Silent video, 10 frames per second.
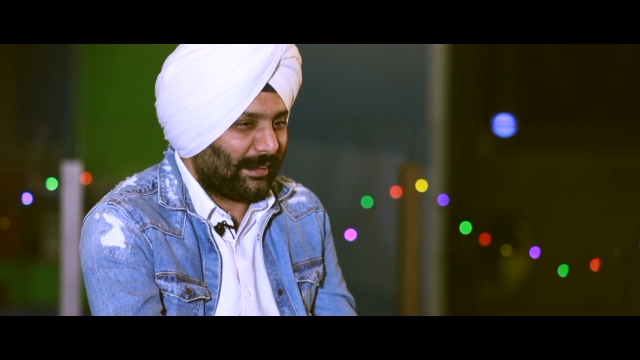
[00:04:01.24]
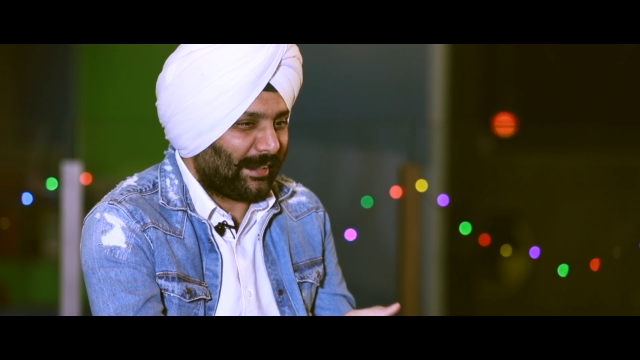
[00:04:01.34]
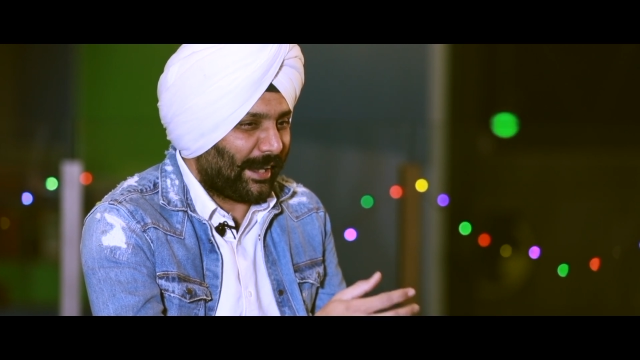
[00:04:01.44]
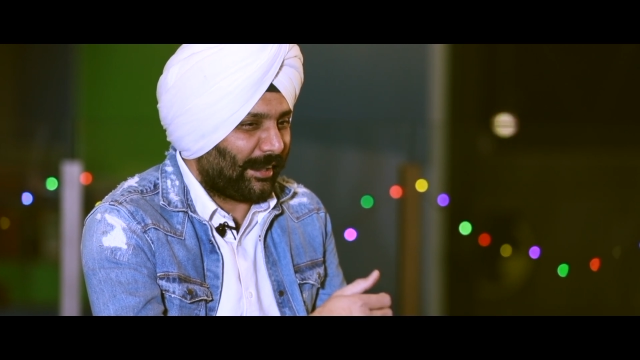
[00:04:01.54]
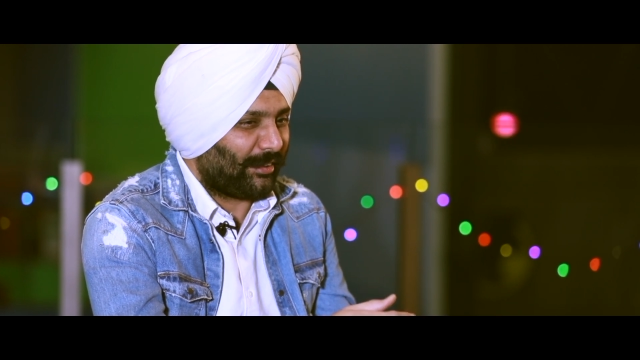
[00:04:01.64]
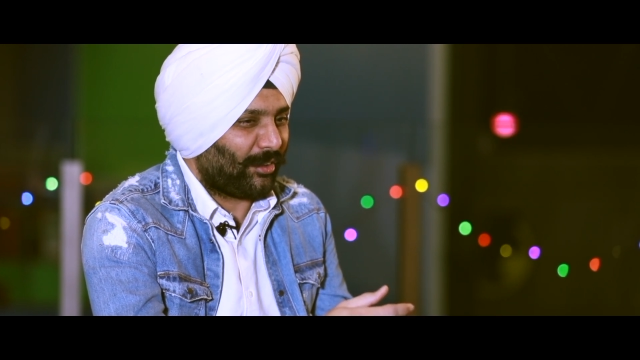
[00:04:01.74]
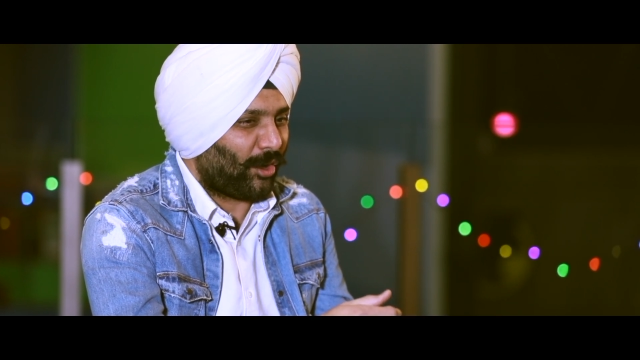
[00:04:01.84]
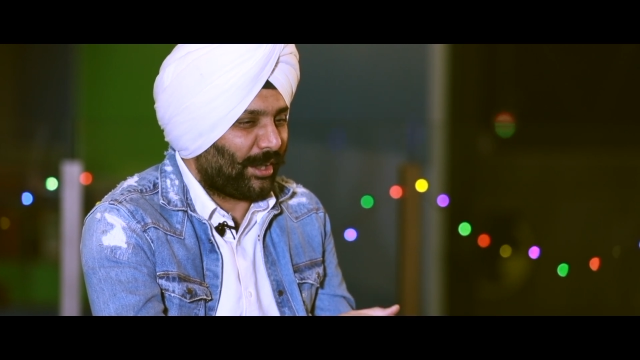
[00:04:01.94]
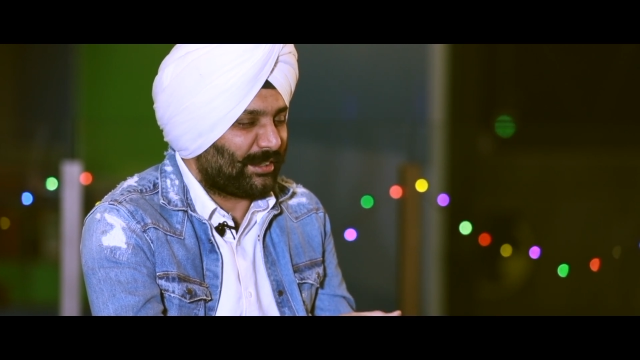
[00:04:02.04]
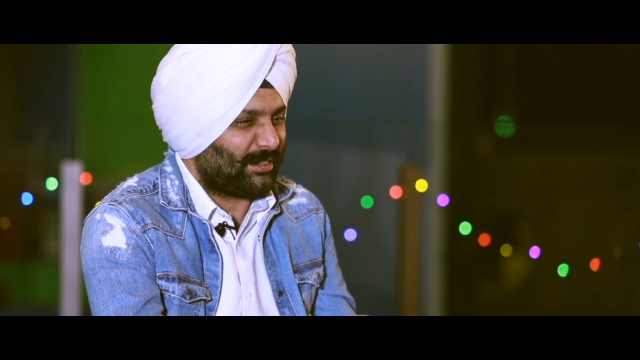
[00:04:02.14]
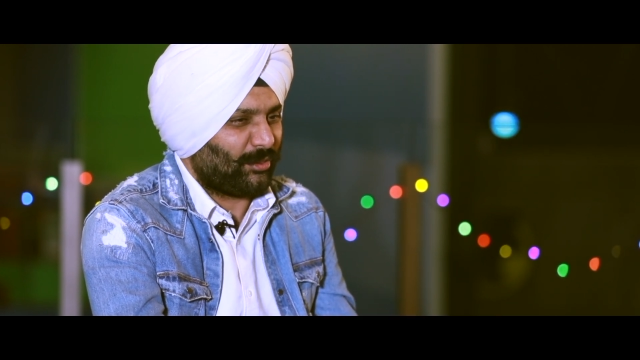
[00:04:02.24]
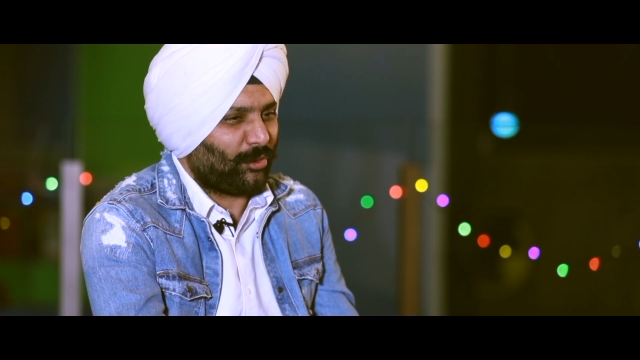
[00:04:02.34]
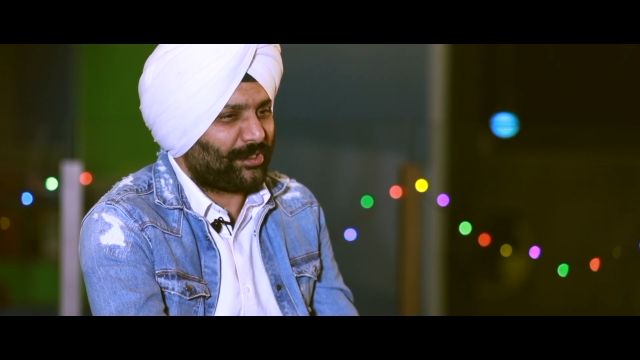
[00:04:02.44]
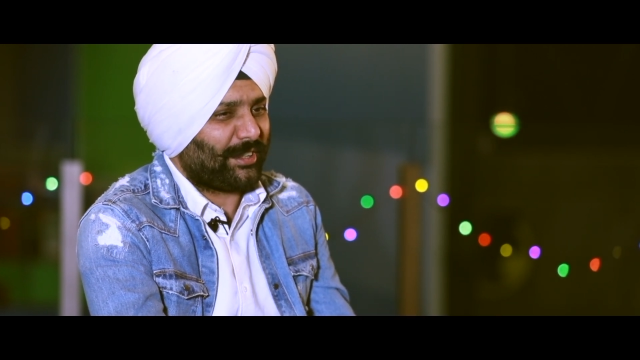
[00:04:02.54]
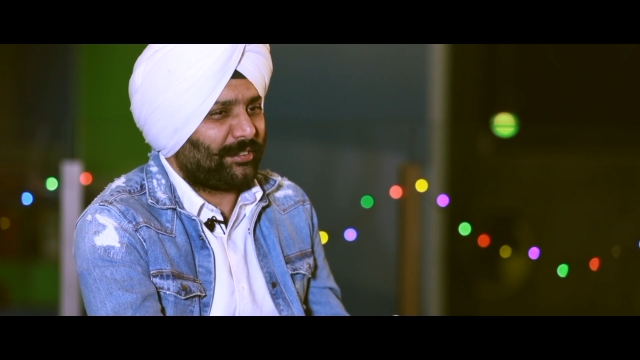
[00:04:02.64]
getting knowledge.
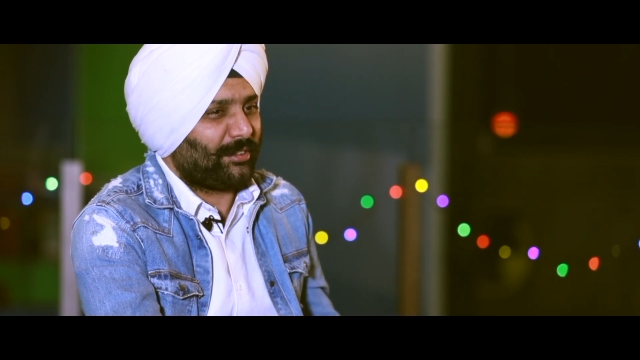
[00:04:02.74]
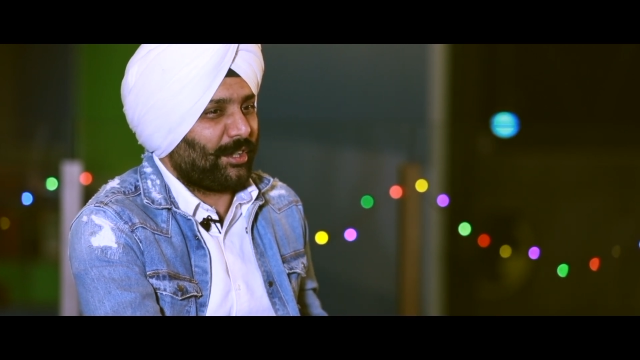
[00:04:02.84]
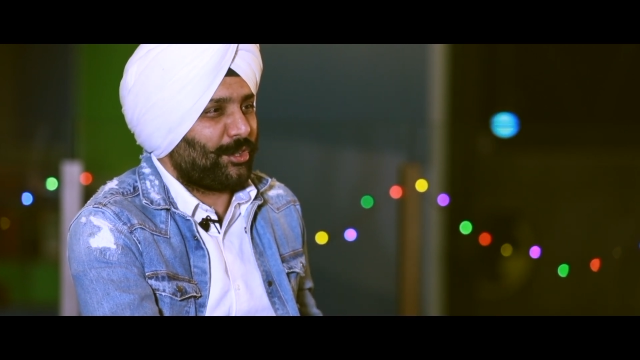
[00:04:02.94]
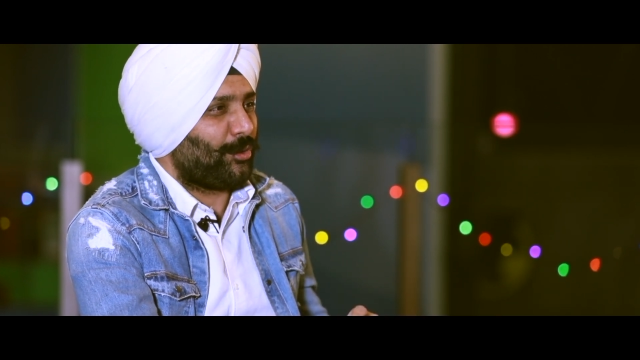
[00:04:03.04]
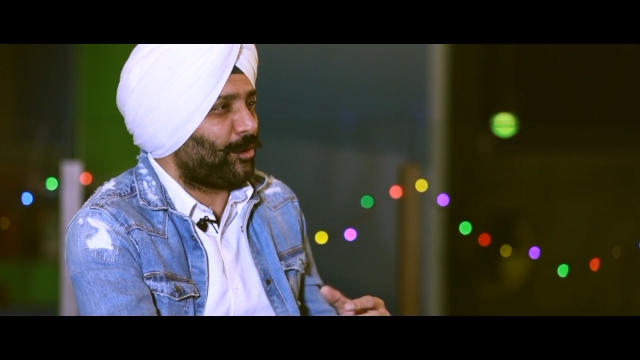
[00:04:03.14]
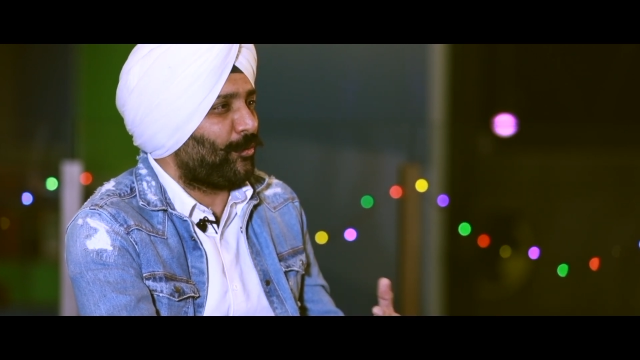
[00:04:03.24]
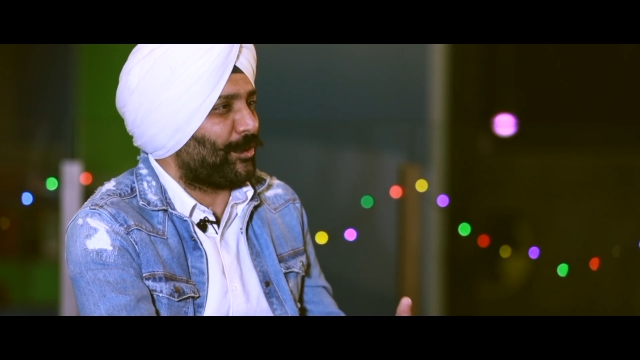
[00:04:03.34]
Those days YouTube